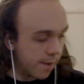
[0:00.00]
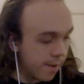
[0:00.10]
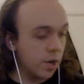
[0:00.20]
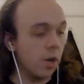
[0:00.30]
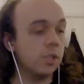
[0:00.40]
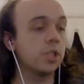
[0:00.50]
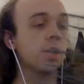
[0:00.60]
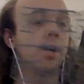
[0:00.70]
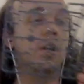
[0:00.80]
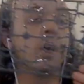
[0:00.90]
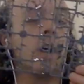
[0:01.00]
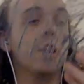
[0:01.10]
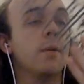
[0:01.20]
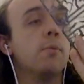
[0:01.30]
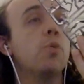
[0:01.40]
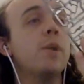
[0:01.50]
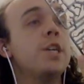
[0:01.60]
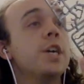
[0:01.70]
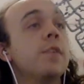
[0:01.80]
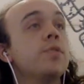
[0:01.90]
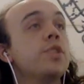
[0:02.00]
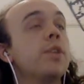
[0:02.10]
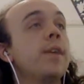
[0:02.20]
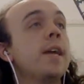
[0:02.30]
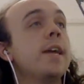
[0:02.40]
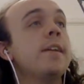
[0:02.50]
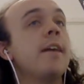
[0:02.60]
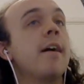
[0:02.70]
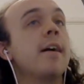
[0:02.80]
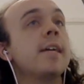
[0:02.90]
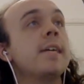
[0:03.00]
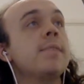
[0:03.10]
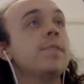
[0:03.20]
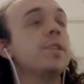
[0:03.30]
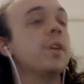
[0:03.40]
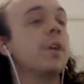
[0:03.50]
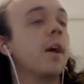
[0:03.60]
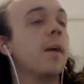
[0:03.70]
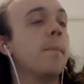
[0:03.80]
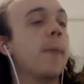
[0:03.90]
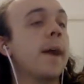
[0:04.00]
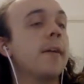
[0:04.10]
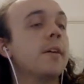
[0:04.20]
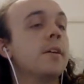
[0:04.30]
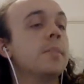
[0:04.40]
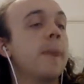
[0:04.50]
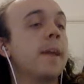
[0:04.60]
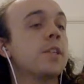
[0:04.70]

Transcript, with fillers: I've got a lot more Witch Elf stuff here, knives, banners, banner